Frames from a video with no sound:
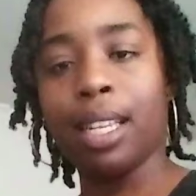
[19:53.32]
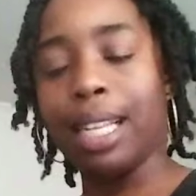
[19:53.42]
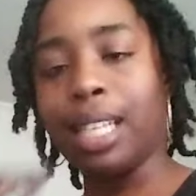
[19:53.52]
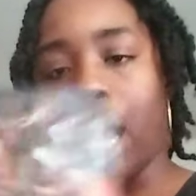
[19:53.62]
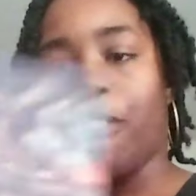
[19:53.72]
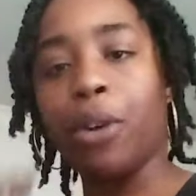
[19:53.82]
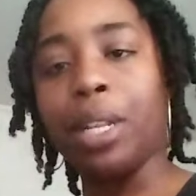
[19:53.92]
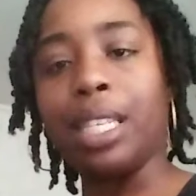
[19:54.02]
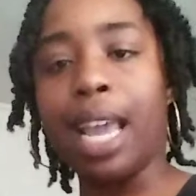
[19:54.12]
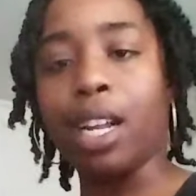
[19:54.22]
It's time for
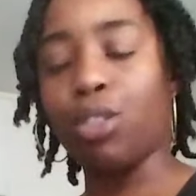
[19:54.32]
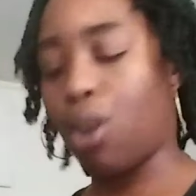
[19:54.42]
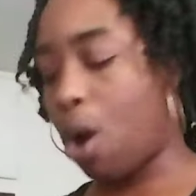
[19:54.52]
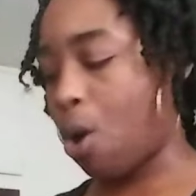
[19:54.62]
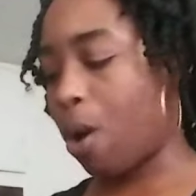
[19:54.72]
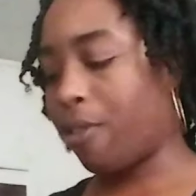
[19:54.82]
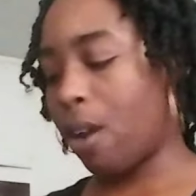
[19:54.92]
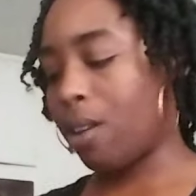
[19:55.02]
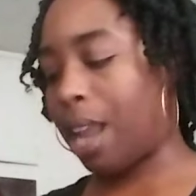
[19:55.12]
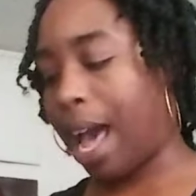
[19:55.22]
you to take control of
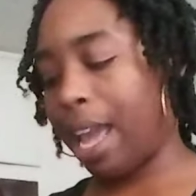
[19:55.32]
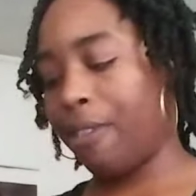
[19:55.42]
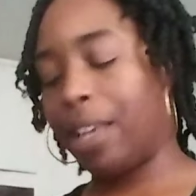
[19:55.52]
your life.